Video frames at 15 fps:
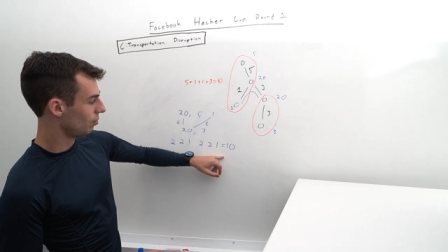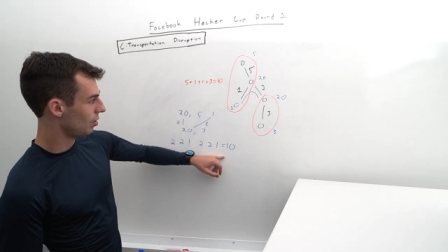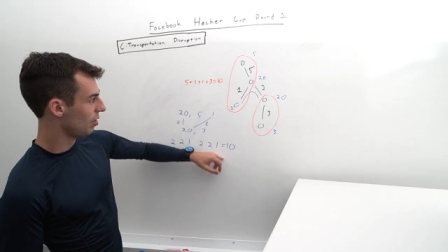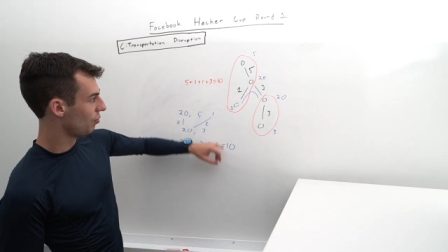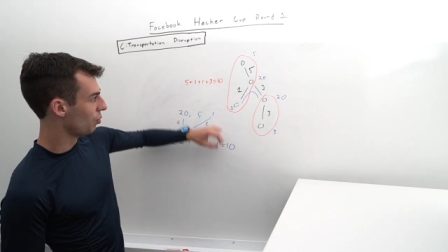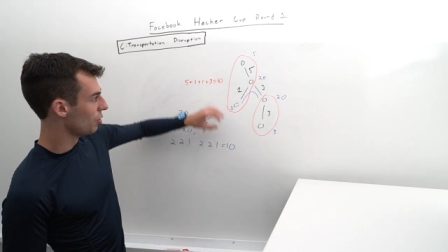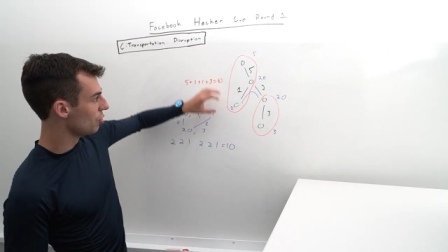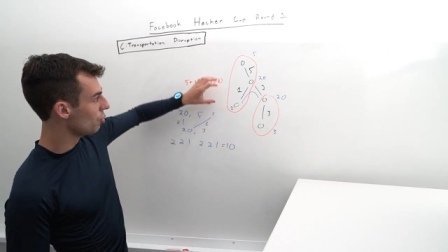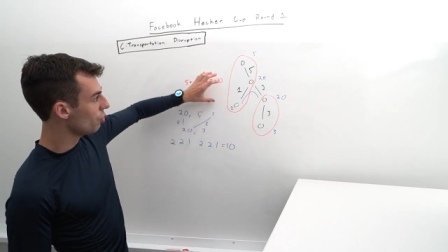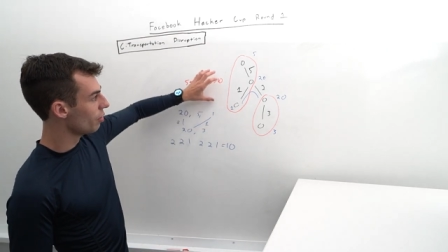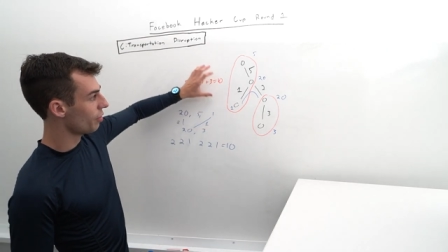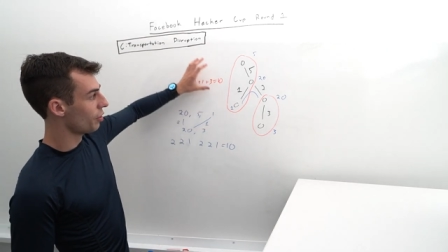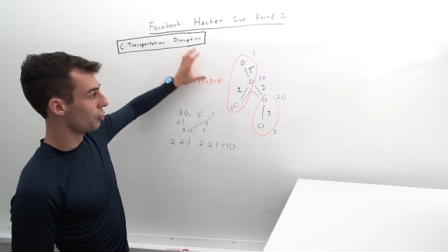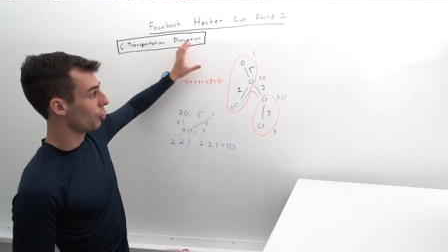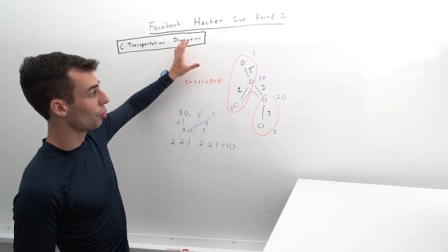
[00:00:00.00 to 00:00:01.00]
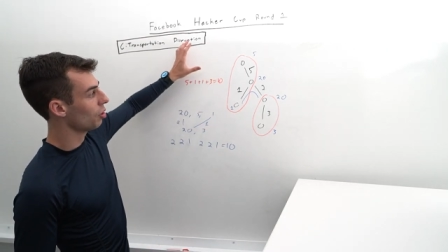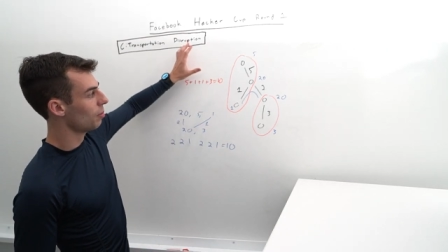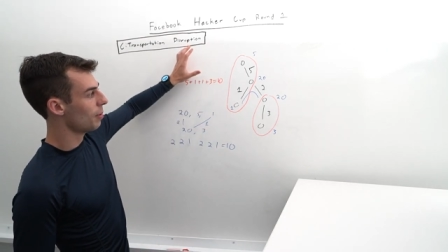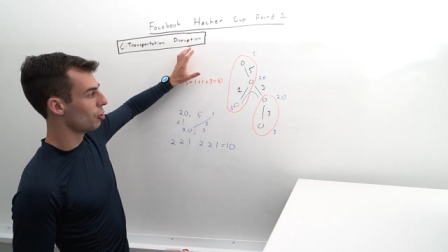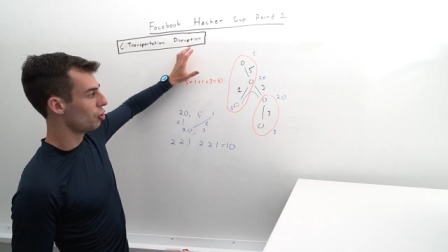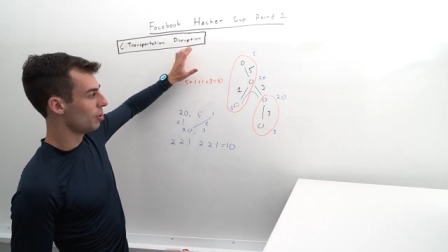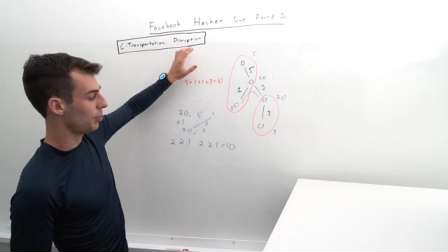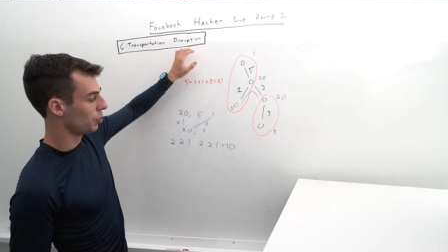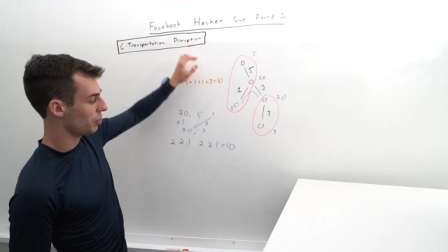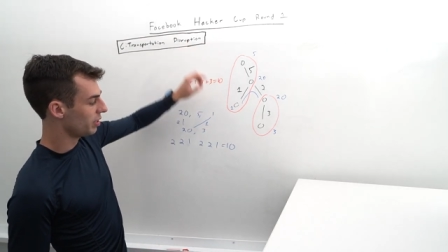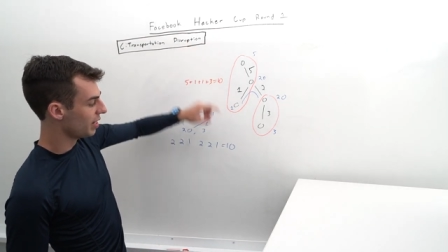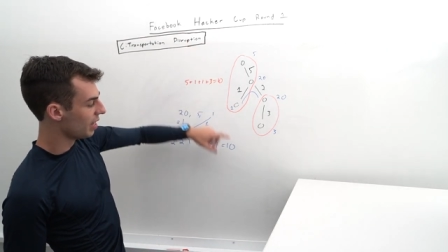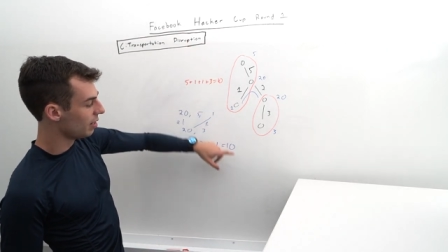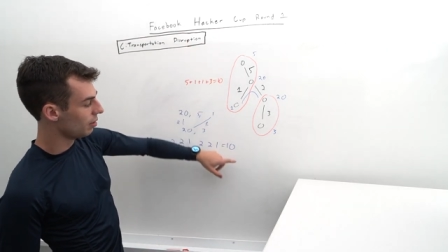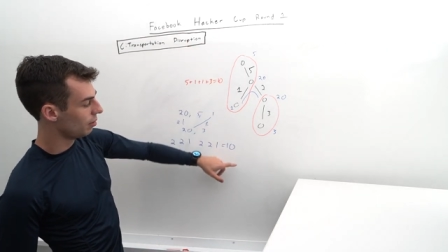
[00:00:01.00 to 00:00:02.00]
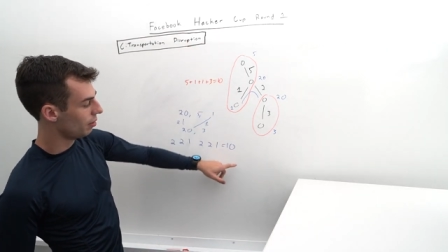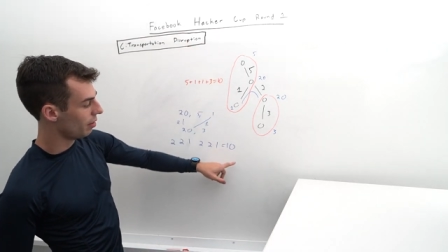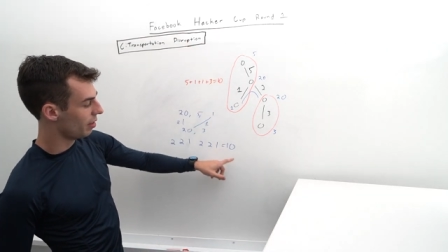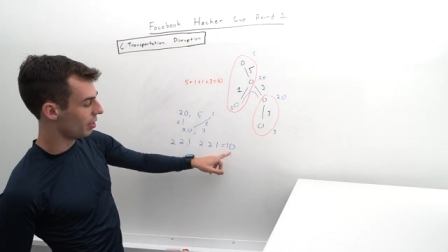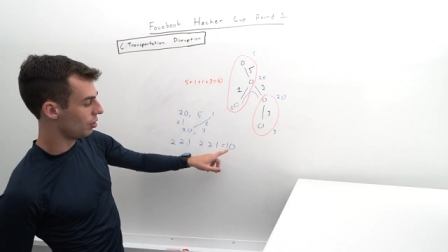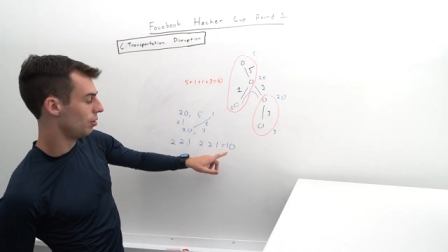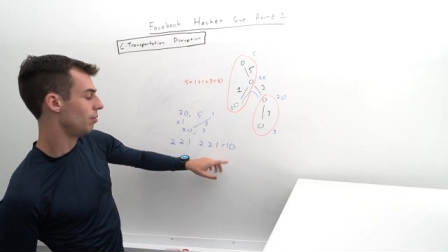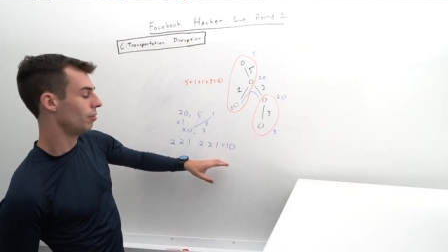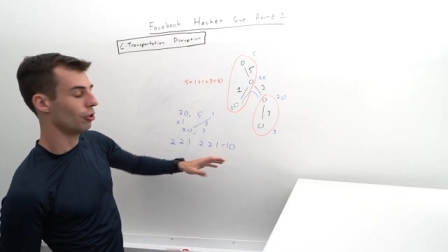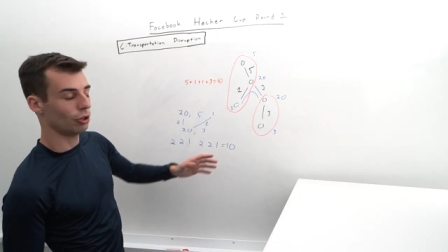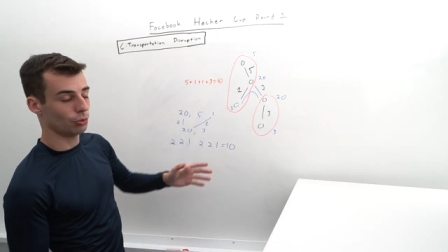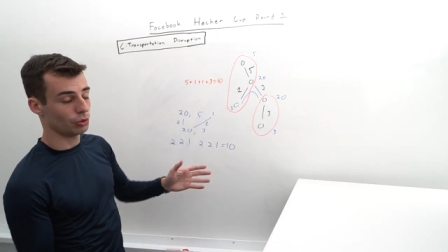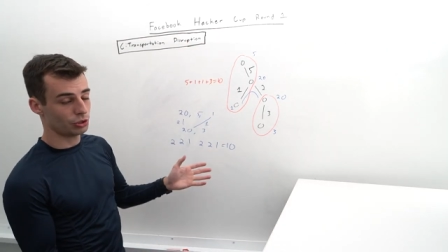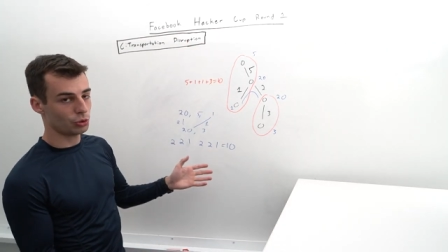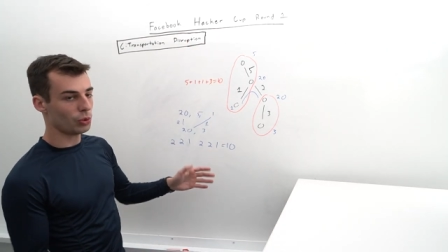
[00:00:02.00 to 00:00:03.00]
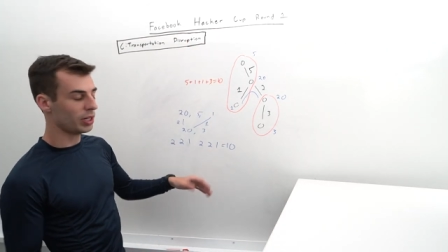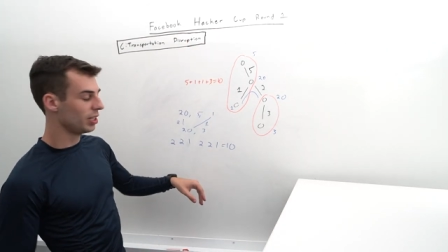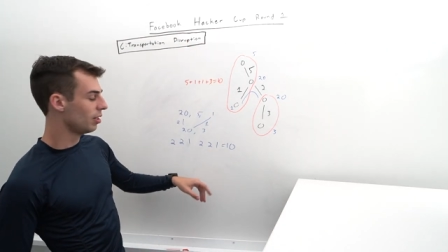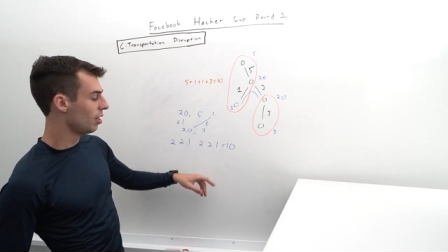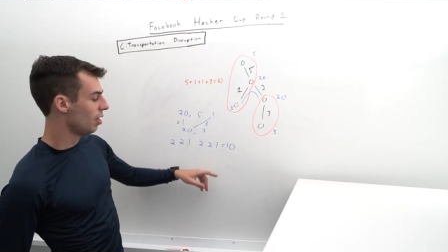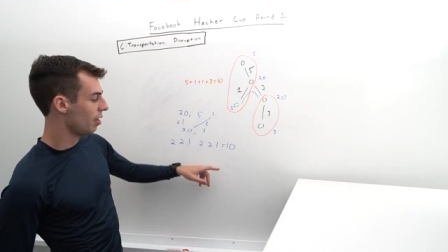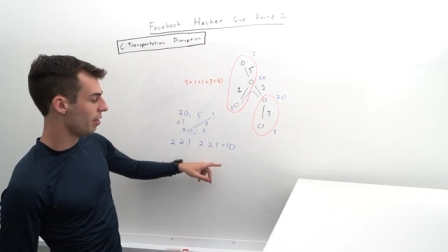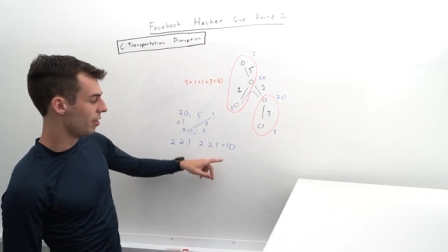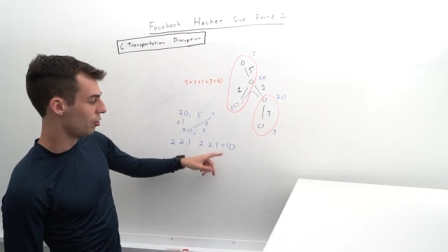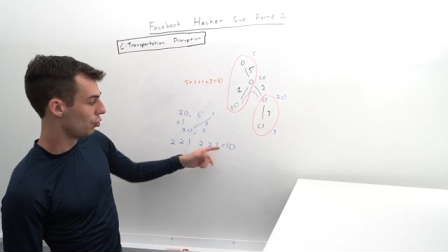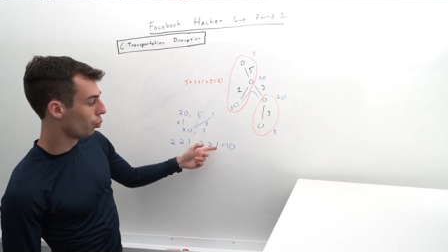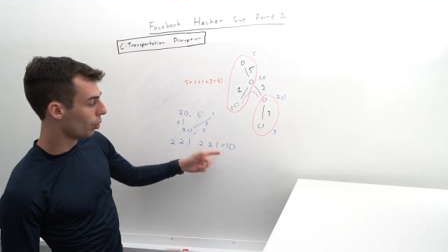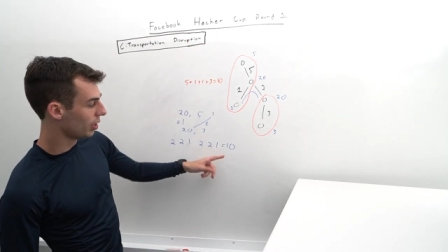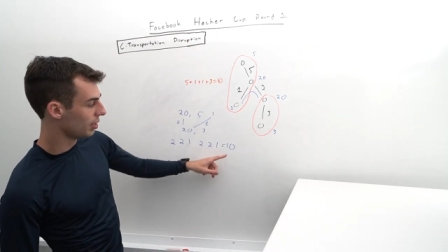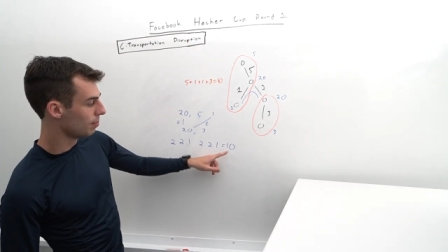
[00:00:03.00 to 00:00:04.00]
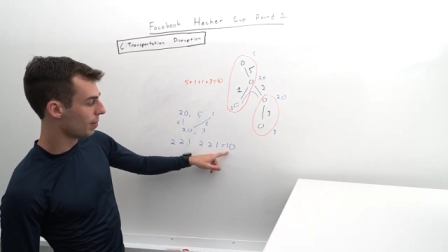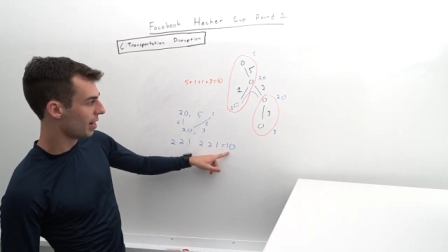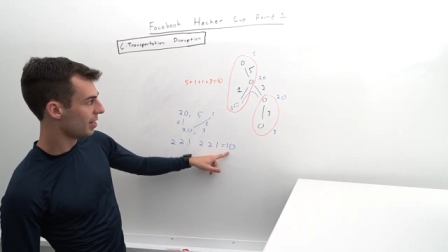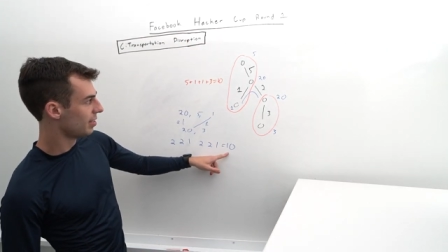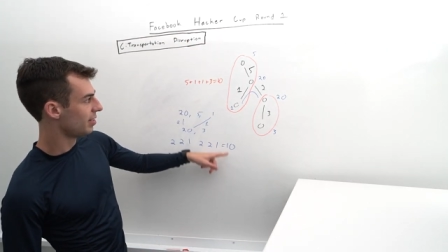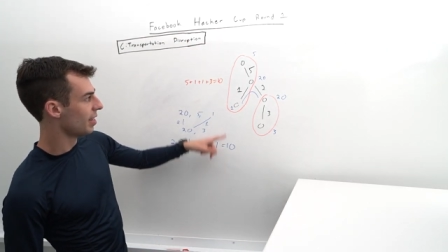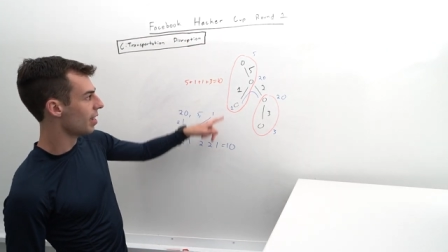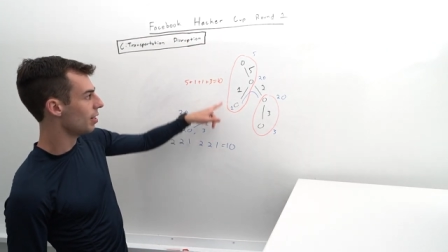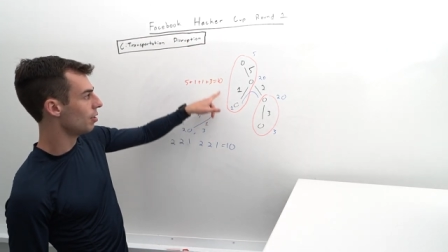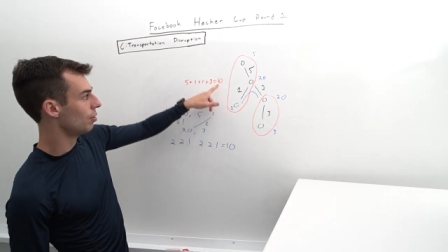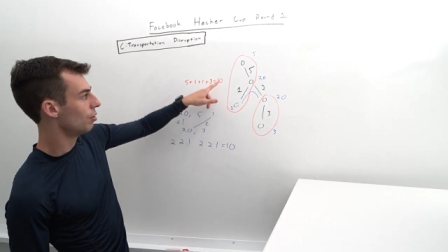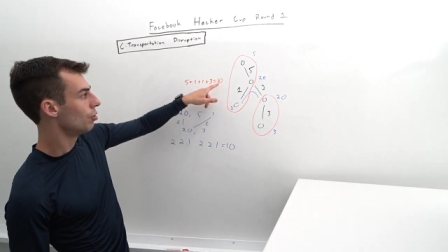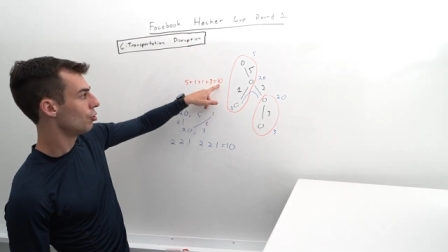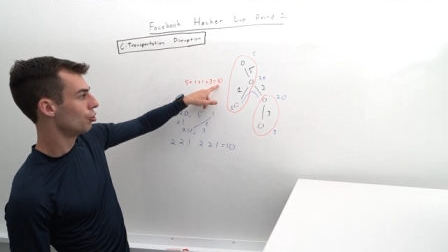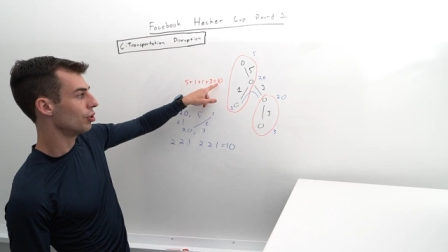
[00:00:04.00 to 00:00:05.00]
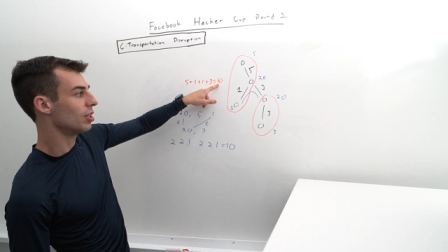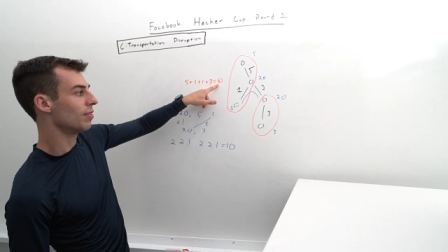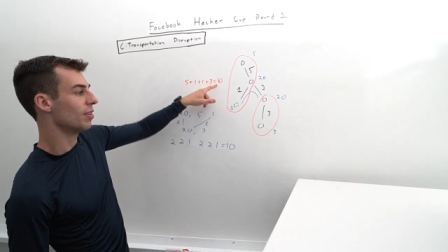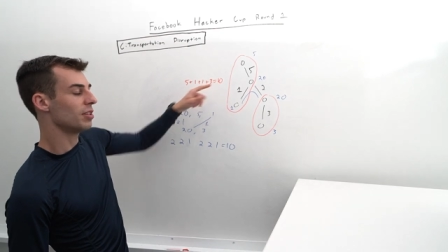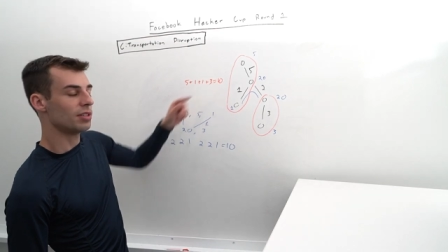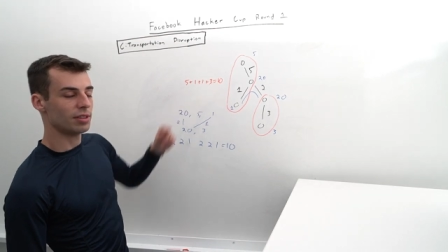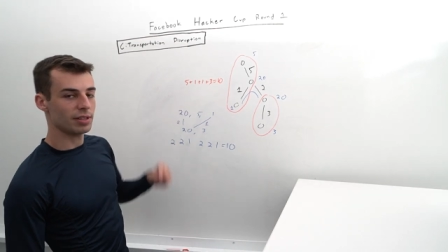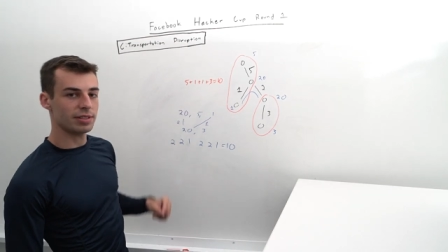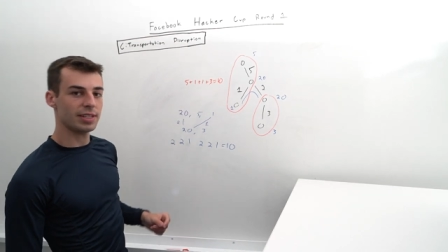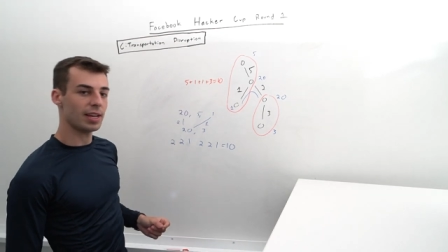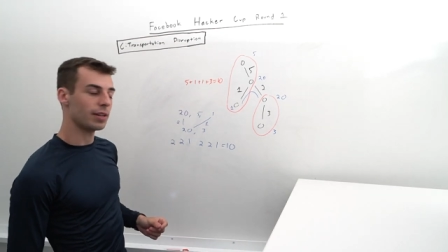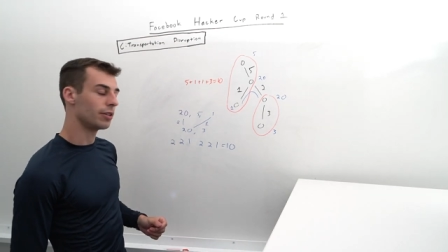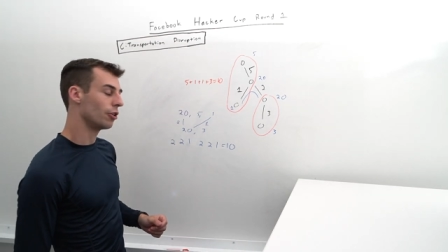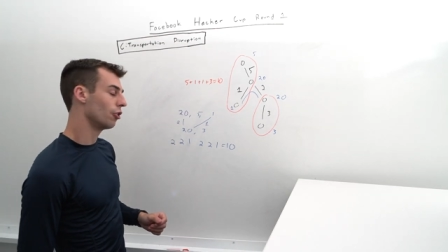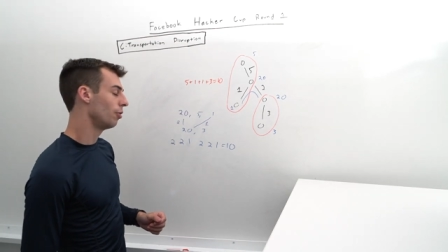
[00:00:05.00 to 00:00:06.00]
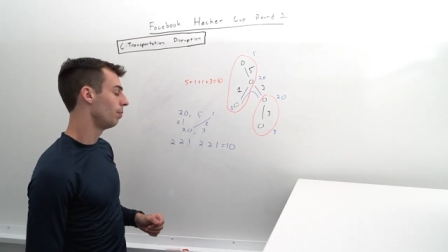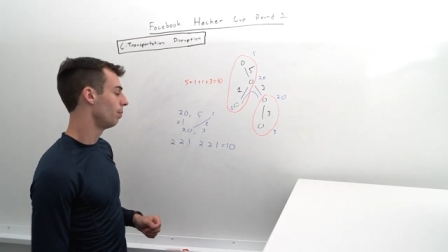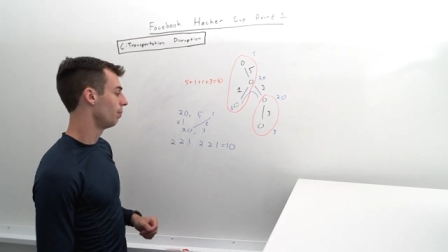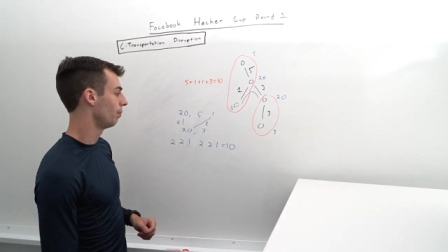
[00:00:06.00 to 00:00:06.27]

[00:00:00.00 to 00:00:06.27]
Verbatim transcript: if we knew that the total amount shipped was 10, then or was 20, then 20 minus 10 should give us this 10 here.